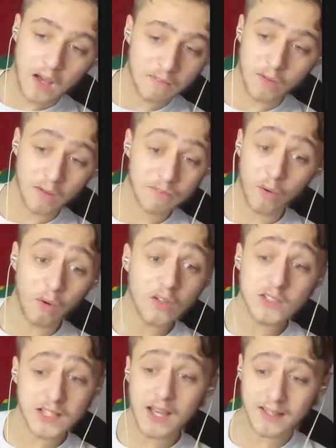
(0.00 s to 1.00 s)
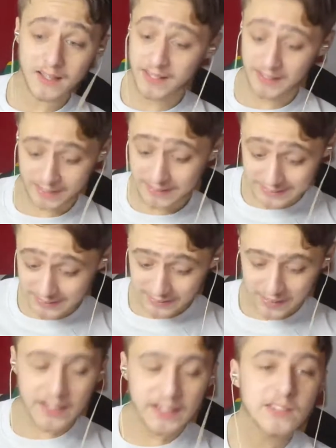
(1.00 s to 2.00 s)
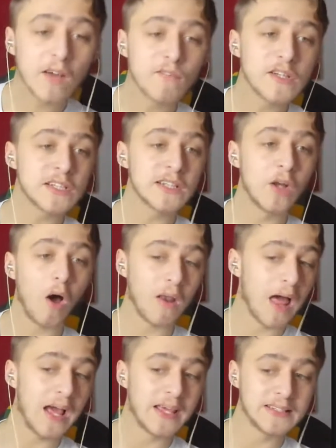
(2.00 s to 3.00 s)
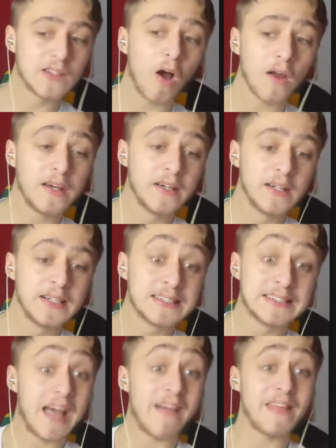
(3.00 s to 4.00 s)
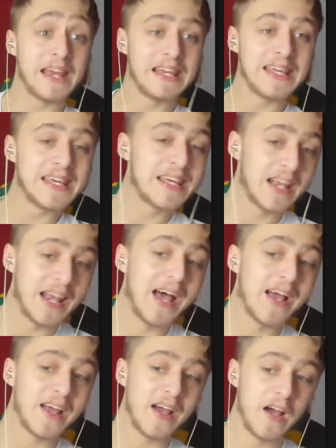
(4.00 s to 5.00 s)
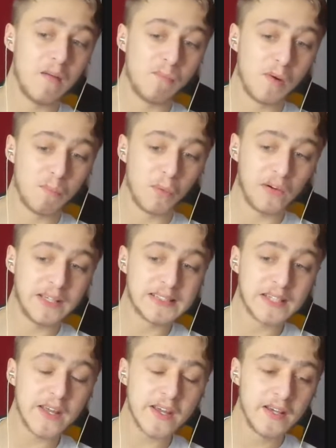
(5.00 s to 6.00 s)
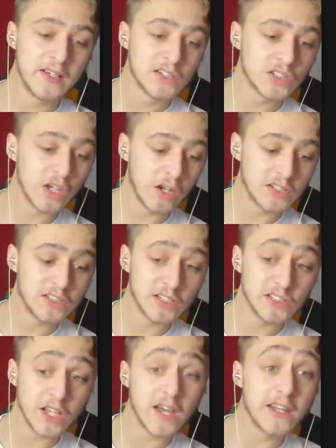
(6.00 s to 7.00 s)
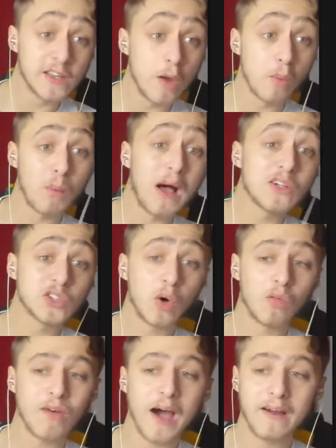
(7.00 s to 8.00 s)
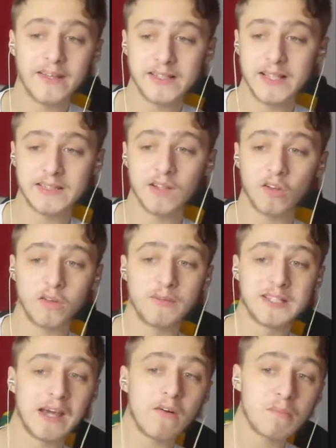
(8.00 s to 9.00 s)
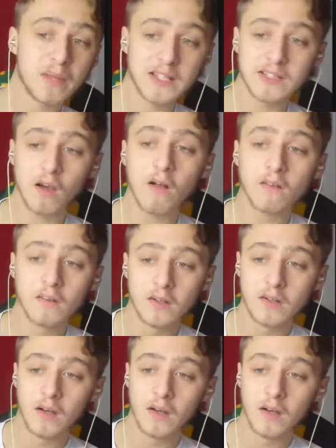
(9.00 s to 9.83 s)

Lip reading: Of course, yeah. He's obviously not like, he's not going to set the league alight, but he's certainly doing well so far. He's not doing terribly at all.